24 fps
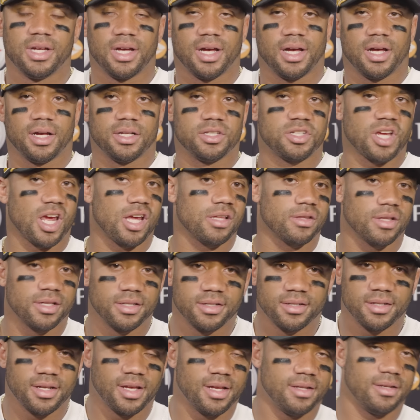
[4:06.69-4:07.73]

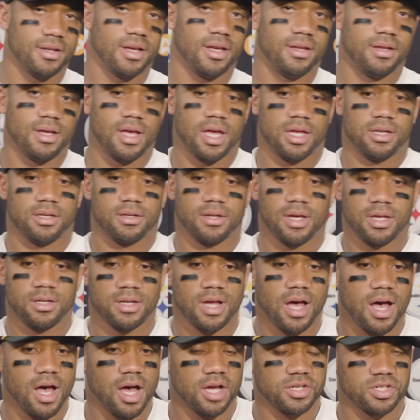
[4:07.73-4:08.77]
Jalen and
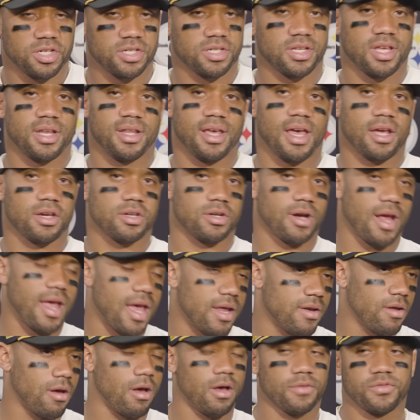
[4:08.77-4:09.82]
Naj just getting extra
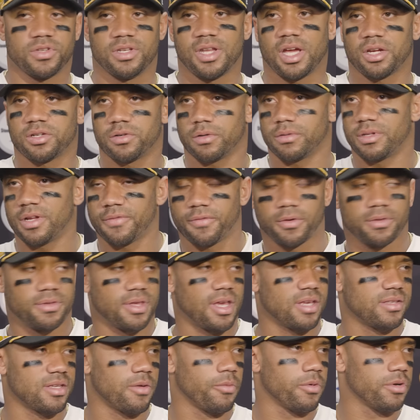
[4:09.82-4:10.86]
handoffs and extra different
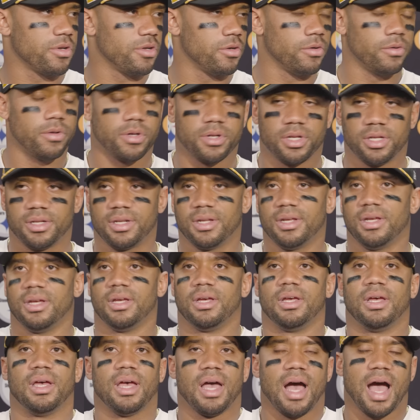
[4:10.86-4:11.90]
things that we're doing. And
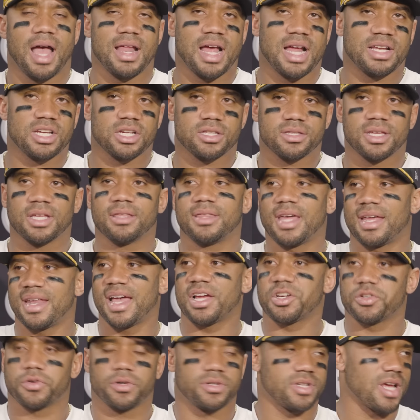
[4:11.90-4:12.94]
I just think that
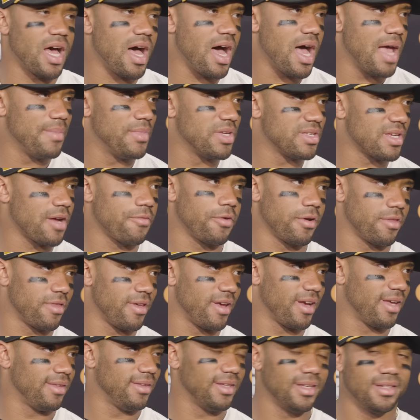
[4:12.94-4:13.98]
extra time is
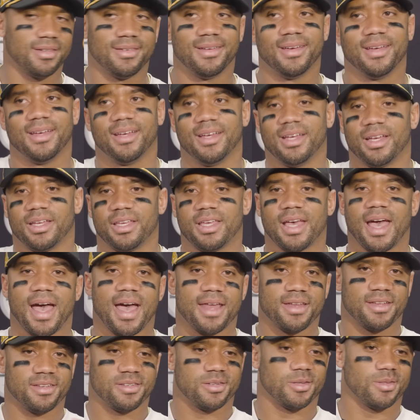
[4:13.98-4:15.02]
everything. And then you
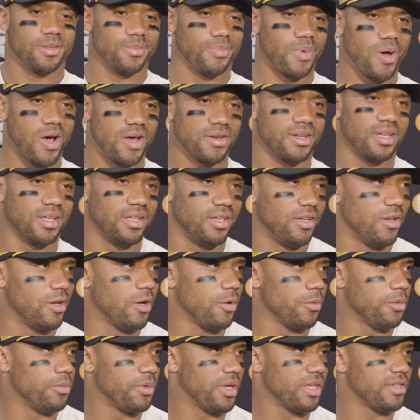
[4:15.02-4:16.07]
add into the bonding, you
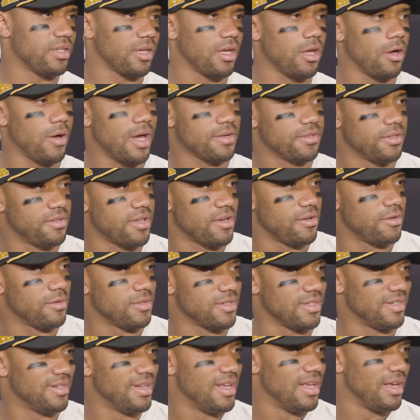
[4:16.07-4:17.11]
know, when we get to go out to
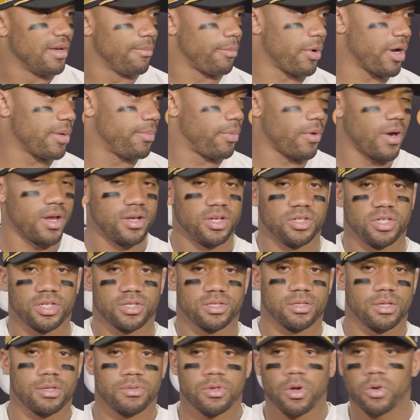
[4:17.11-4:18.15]
dinners and break bread and
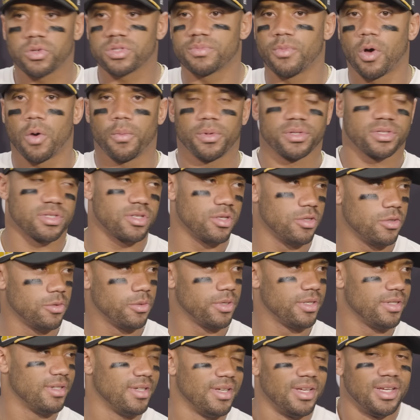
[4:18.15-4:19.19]
just those moments too.
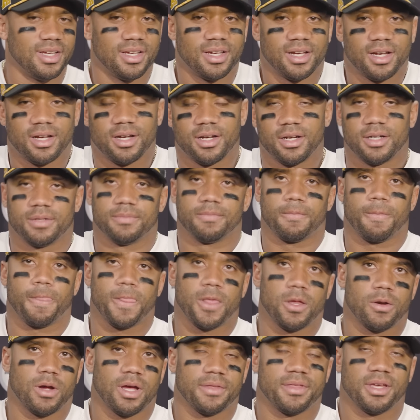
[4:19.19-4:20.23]
And,
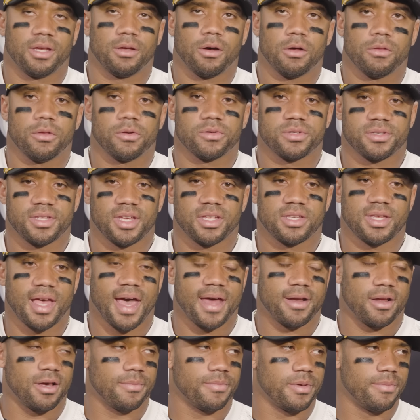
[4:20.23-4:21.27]
you know, I think all those things
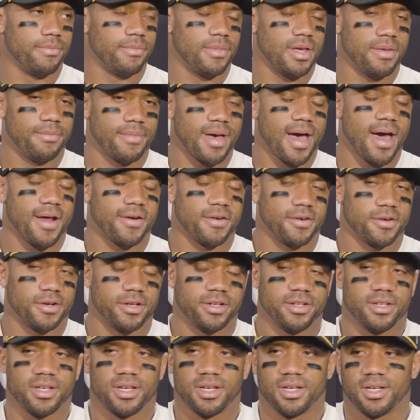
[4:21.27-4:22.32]
add up and matter.
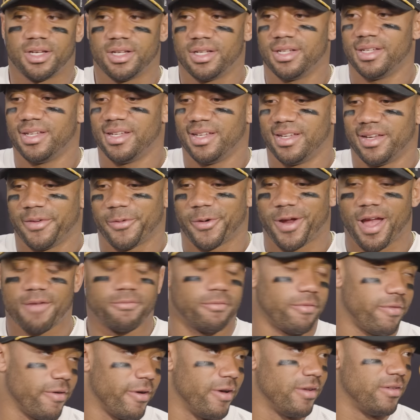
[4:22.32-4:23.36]
And we're
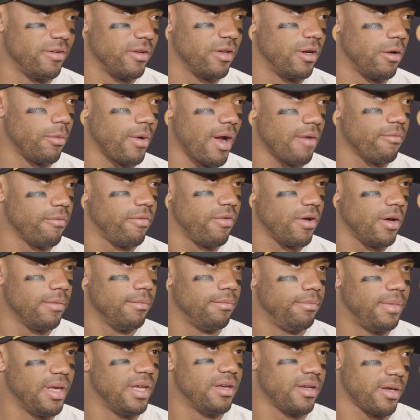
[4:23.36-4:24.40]
having fun, you know, we're having fun
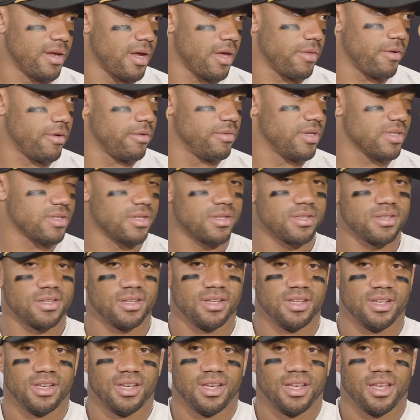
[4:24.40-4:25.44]
being together. This is,
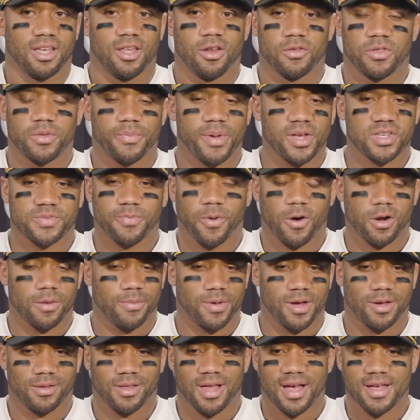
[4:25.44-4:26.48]
you know, the best part
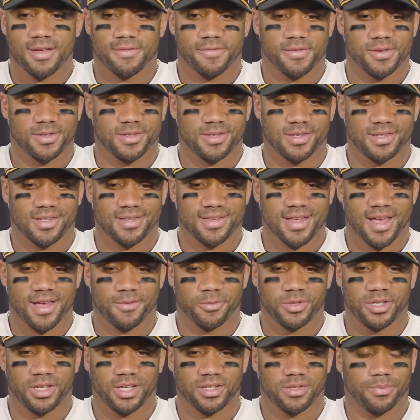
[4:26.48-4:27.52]
about life is that
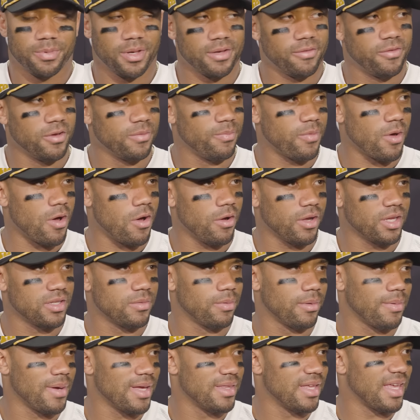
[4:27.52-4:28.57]
when you get to play football, you
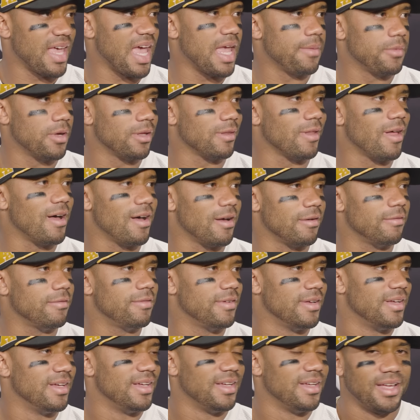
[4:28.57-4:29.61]
get to play the game you love.
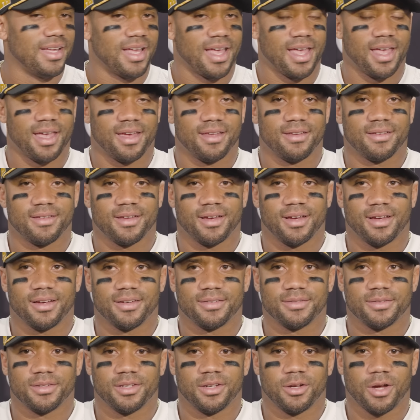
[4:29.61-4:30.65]
And
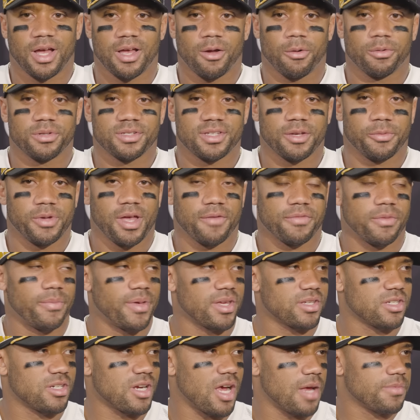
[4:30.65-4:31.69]
you know, I always say we have the
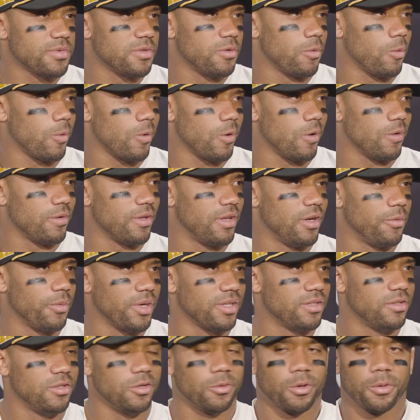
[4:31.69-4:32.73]
best jobs in the world. You know, we
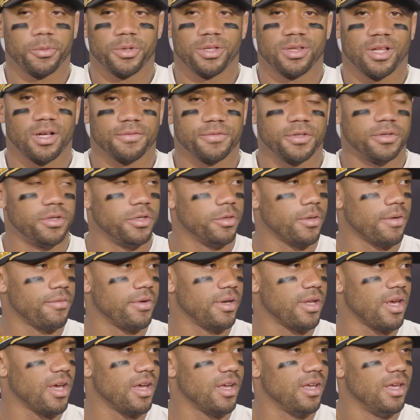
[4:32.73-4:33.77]
get to do what we love to do
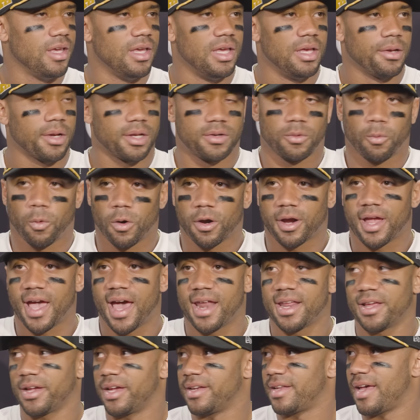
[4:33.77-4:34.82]
every day, get to work
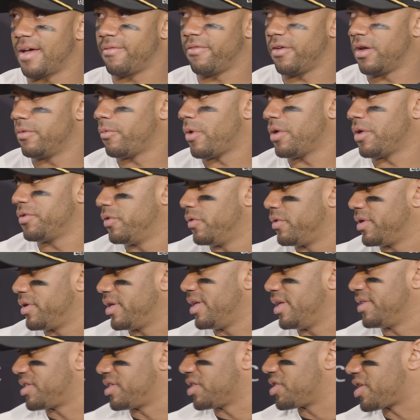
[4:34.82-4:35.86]
at it, get to have fun while doing it,
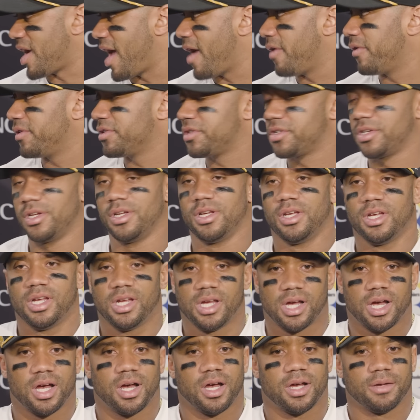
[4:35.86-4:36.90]
and it's a challenge.
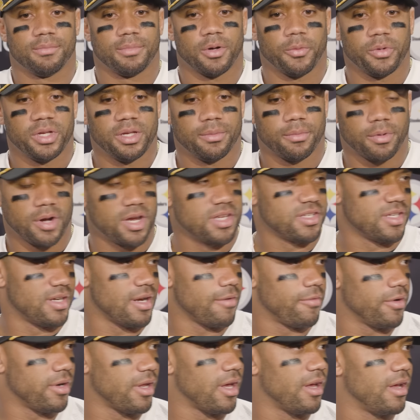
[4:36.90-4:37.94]
But we embrace it
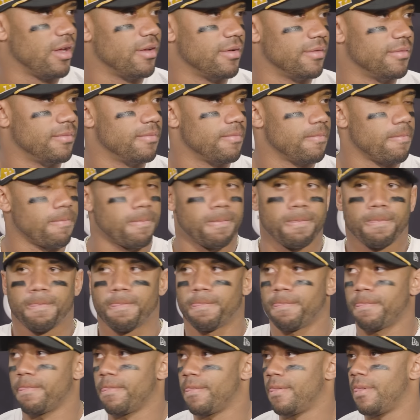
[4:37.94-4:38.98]
every day. Bryce, what
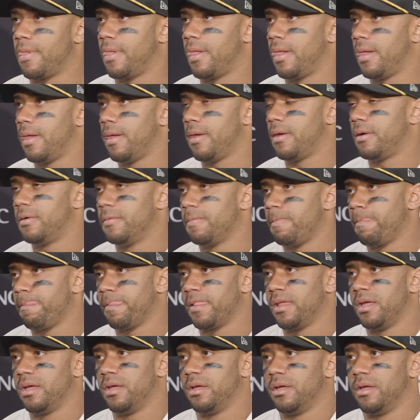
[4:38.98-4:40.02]
do you see from this Cleveland
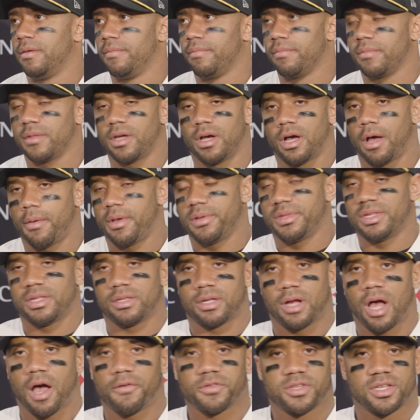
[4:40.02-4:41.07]
defense when you watch them? I mean,
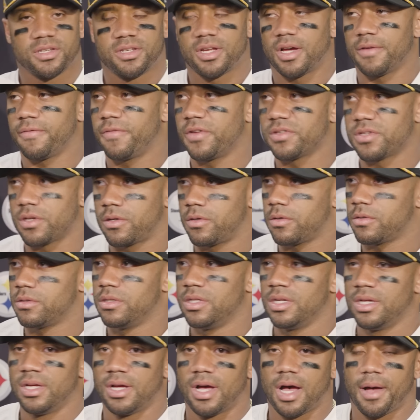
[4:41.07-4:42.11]
they're obviously tough, physical.
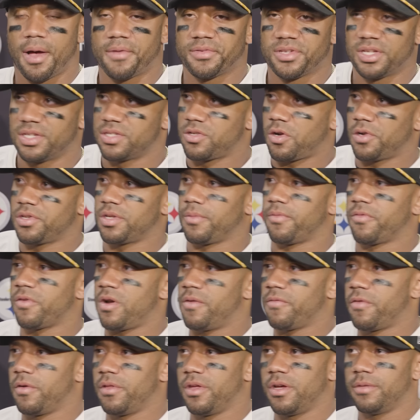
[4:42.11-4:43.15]
Obviously, it starts up
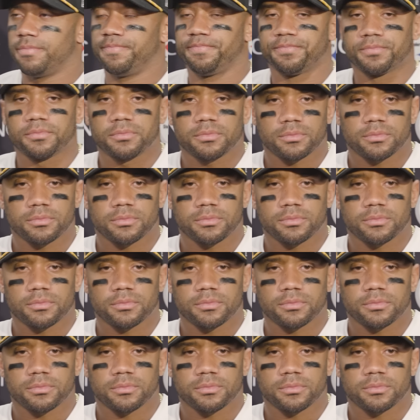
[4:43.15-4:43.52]
front for them.